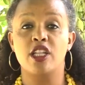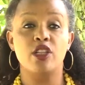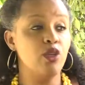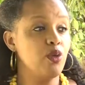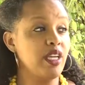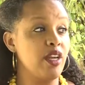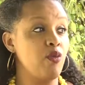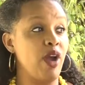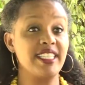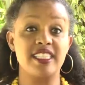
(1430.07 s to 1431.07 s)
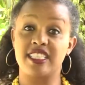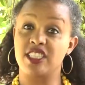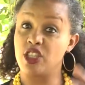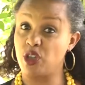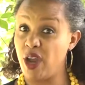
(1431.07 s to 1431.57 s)
Luke writes
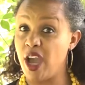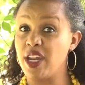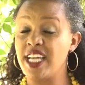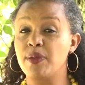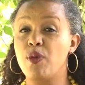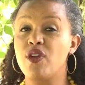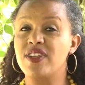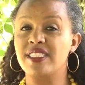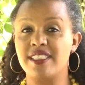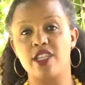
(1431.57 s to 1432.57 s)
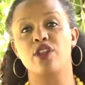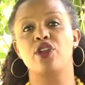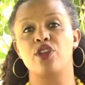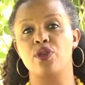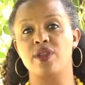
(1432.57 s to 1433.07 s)
the crowd as a more of a singular
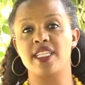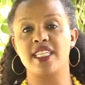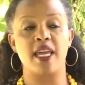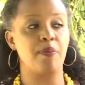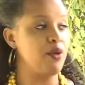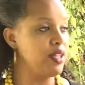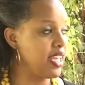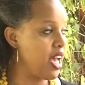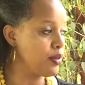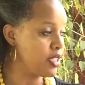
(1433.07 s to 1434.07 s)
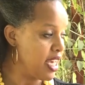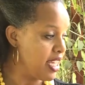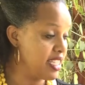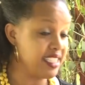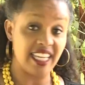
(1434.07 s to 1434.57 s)
unit and pulling out
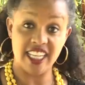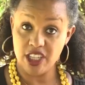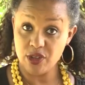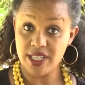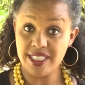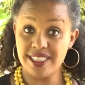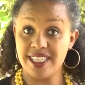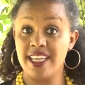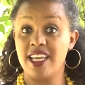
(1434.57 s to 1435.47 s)
the Sanhedrins,